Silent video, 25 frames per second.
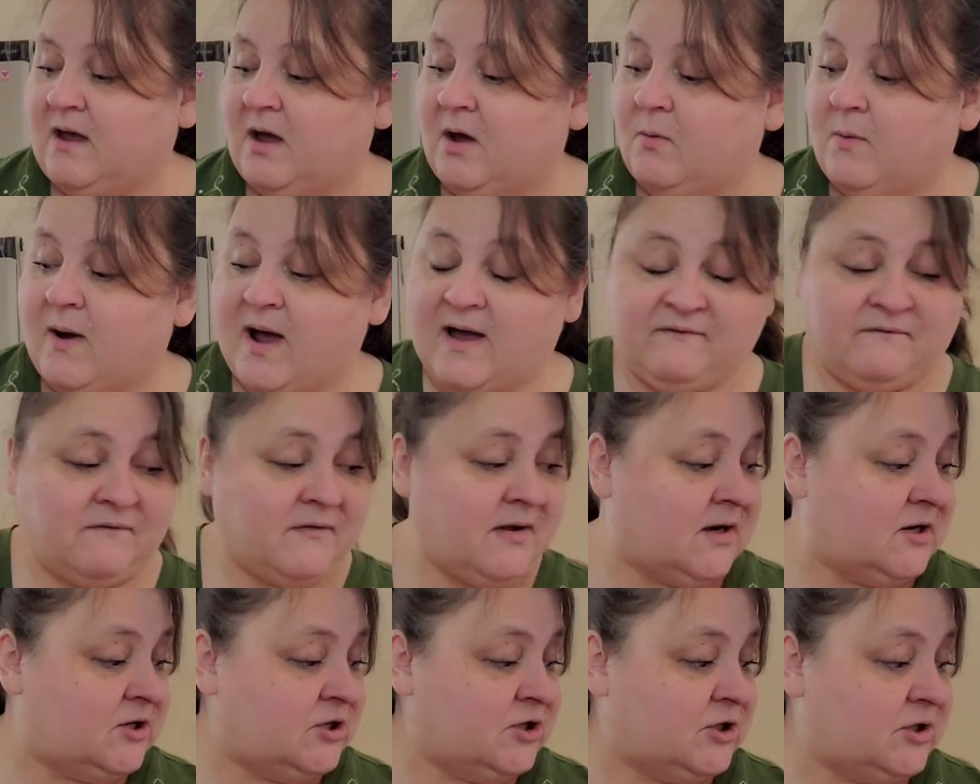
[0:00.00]
Oh, I
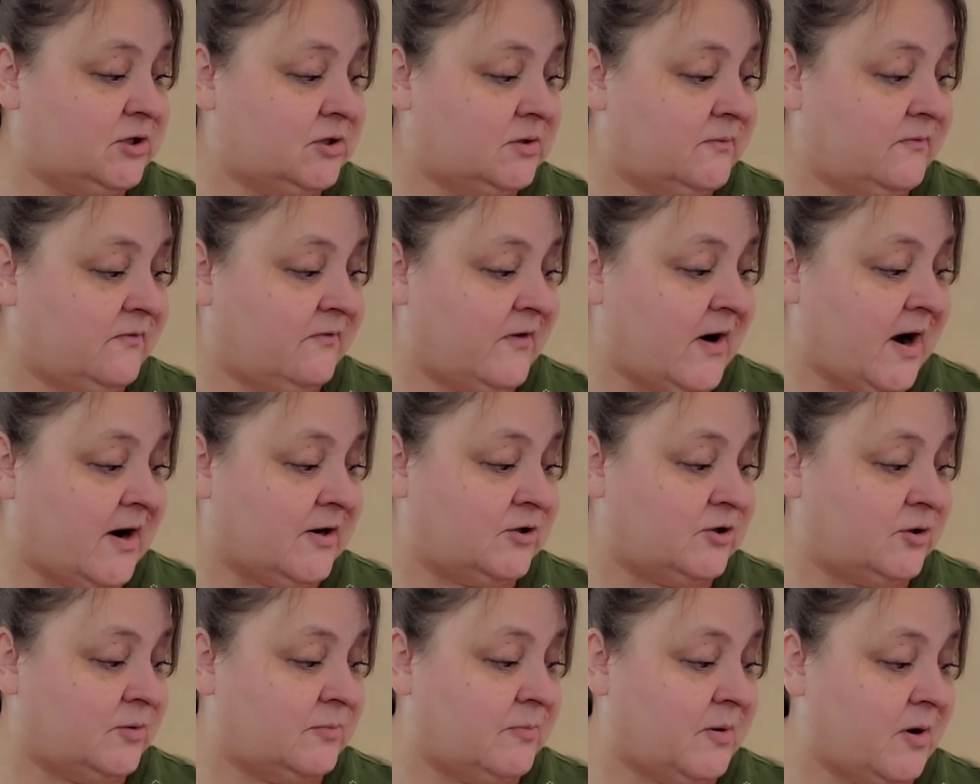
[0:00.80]
finished
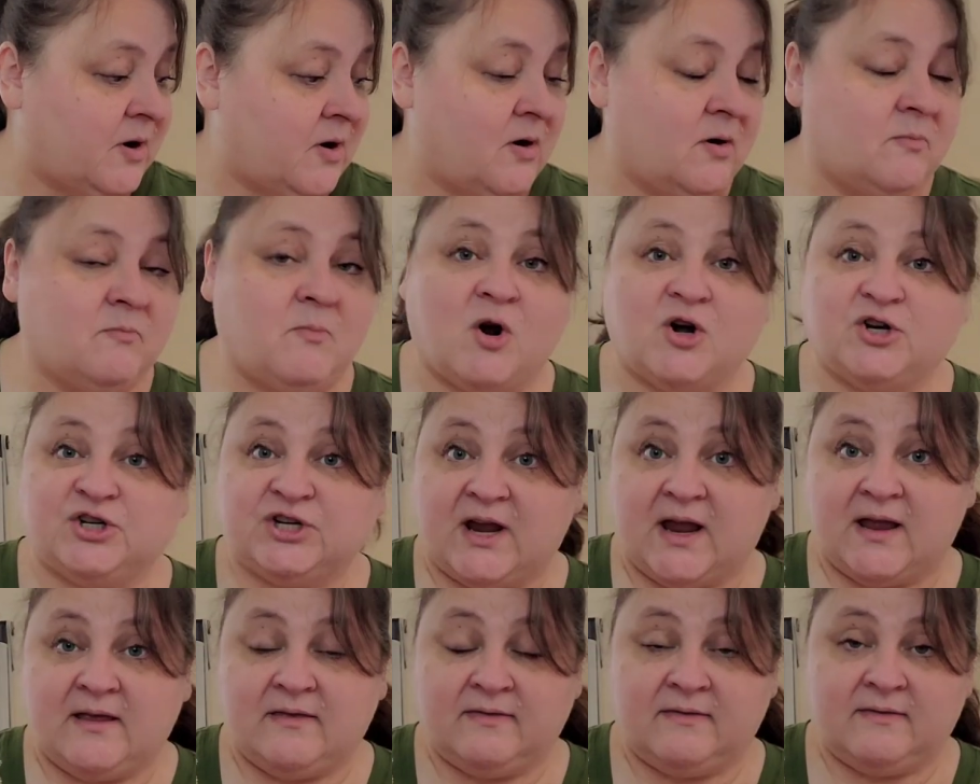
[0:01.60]
Fracture Bird March
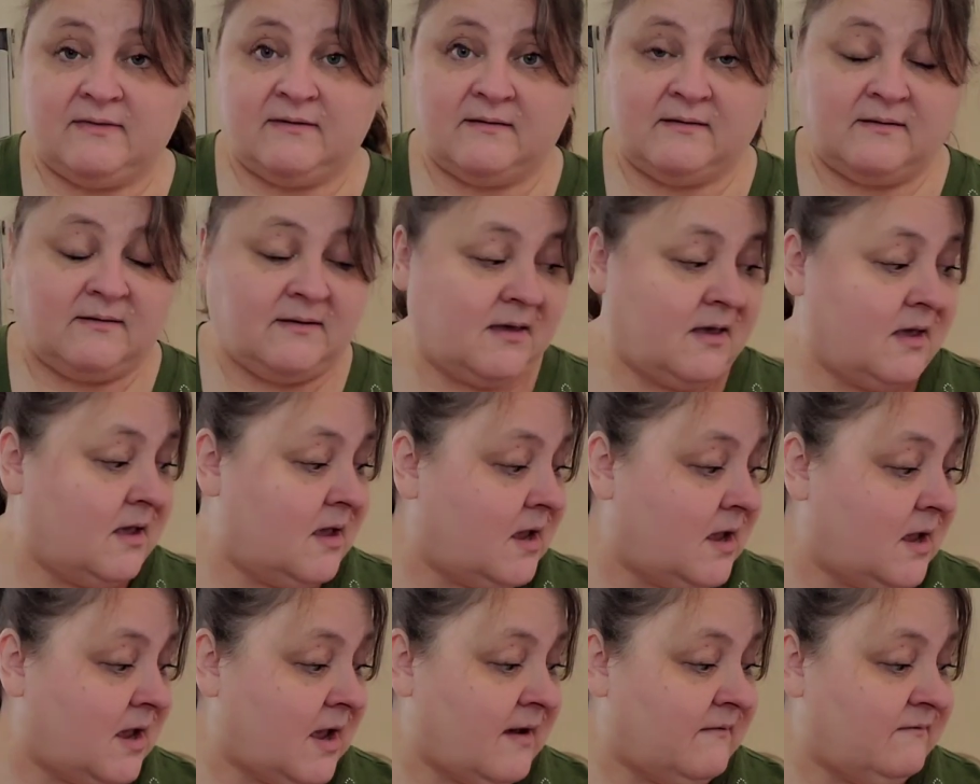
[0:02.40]
8th.
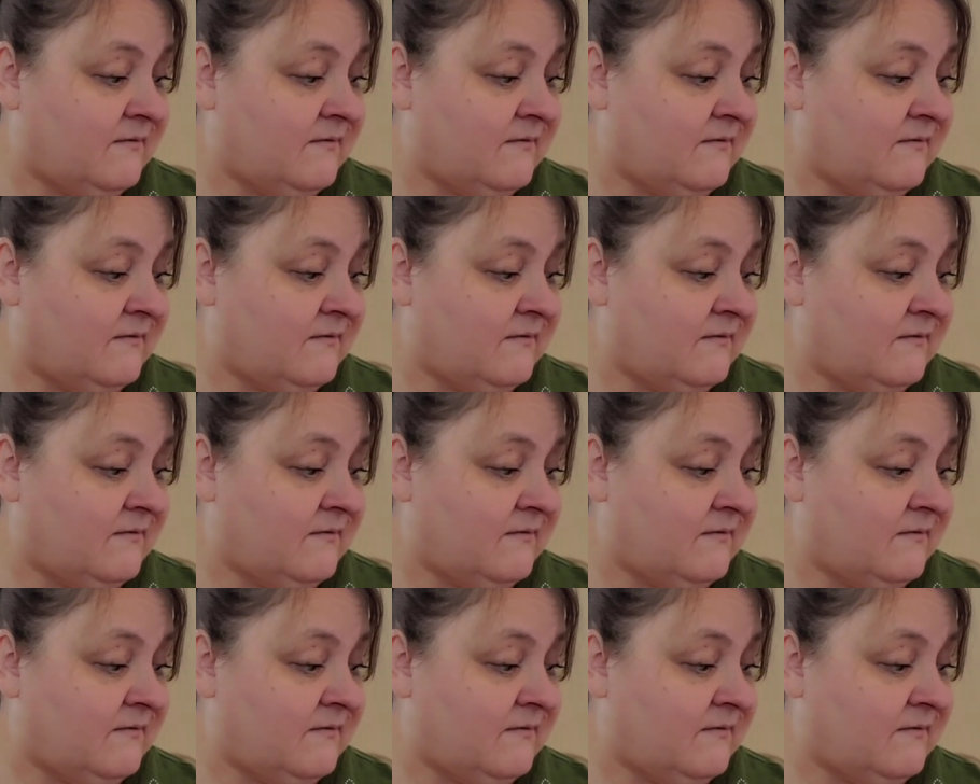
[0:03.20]
I